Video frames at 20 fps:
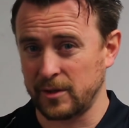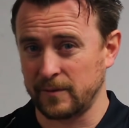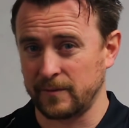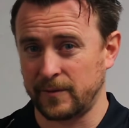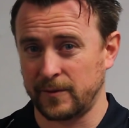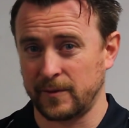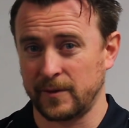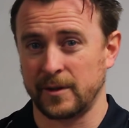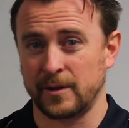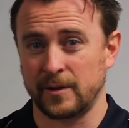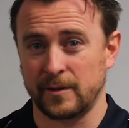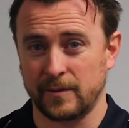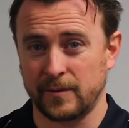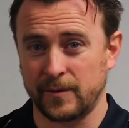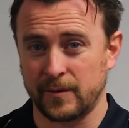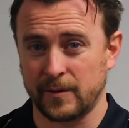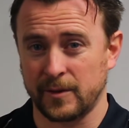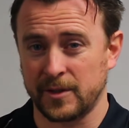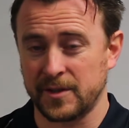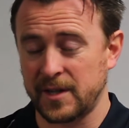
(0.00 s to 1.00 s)

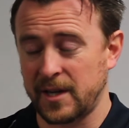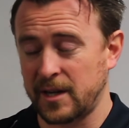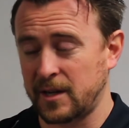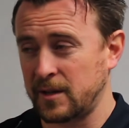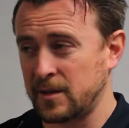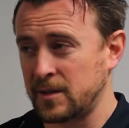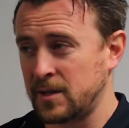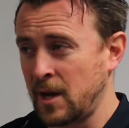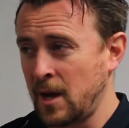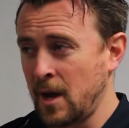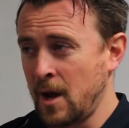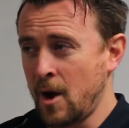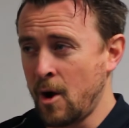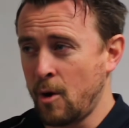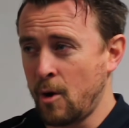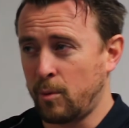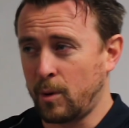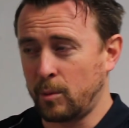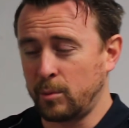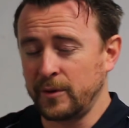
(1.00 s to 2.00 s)
for a second,
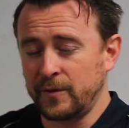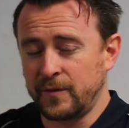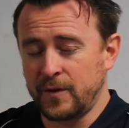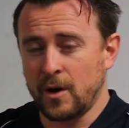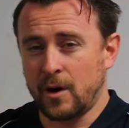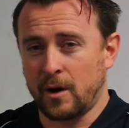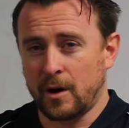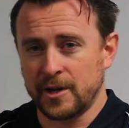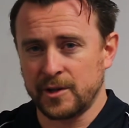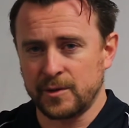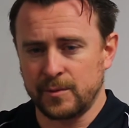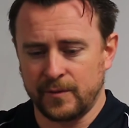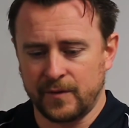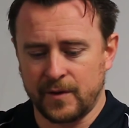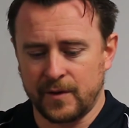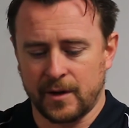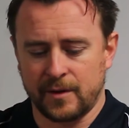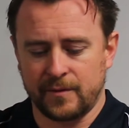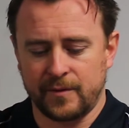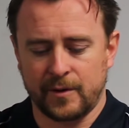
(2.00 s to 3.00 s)
what we've got is we've
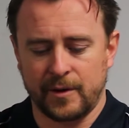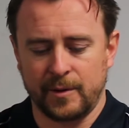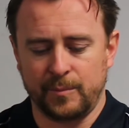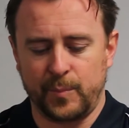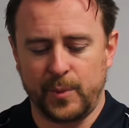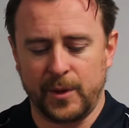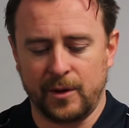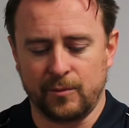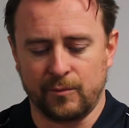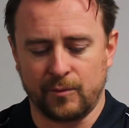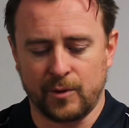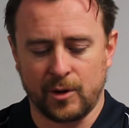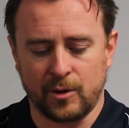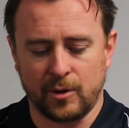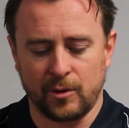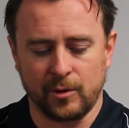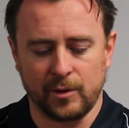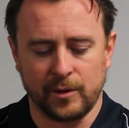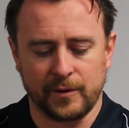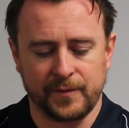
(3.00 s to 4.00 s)
got a very big
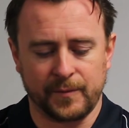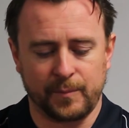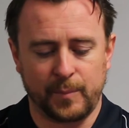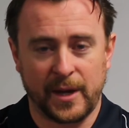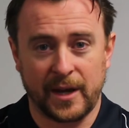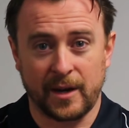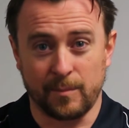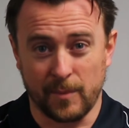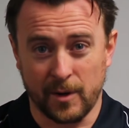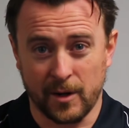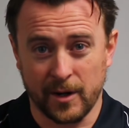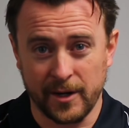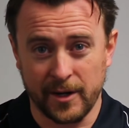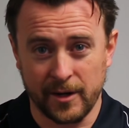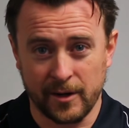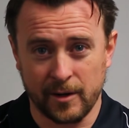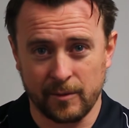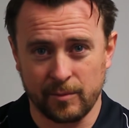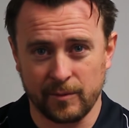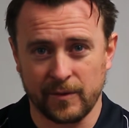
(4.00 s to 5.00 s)
role of pec
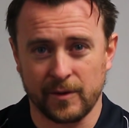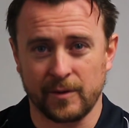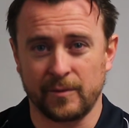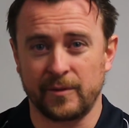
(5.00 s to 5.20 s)
minor, we've got a